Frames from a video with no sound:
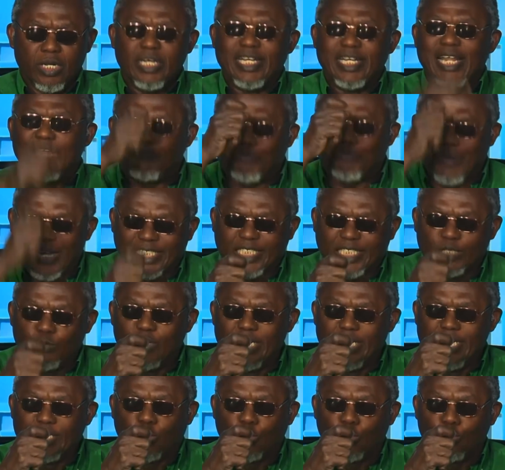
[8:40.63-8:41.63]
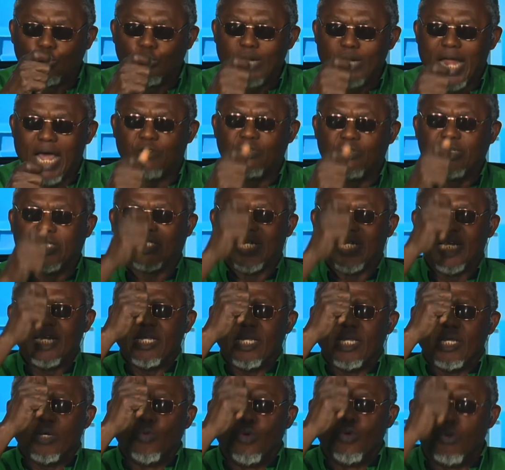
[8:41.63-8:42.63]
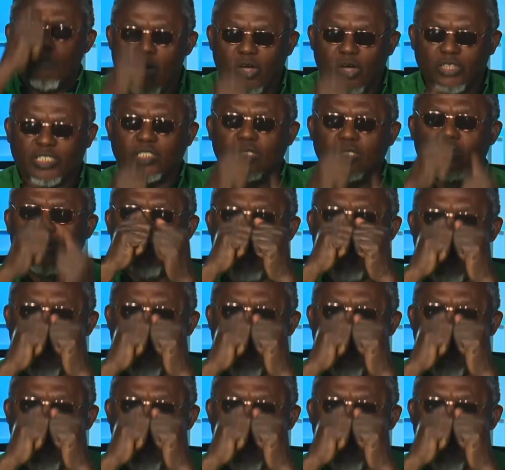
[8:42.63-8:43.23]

The first thing we need to do now is we must